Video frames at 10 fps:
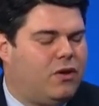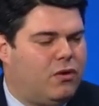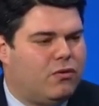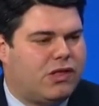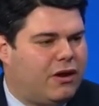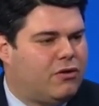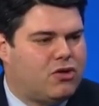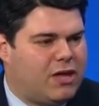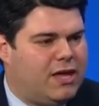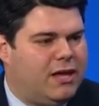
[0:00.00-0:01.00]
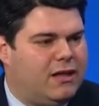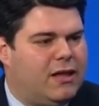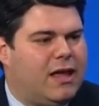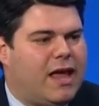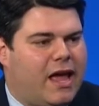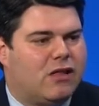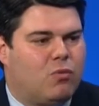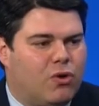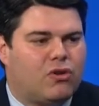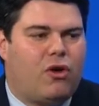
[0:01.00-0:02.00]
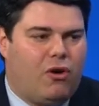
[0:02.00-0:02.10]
you know, Senator Shaheen has worked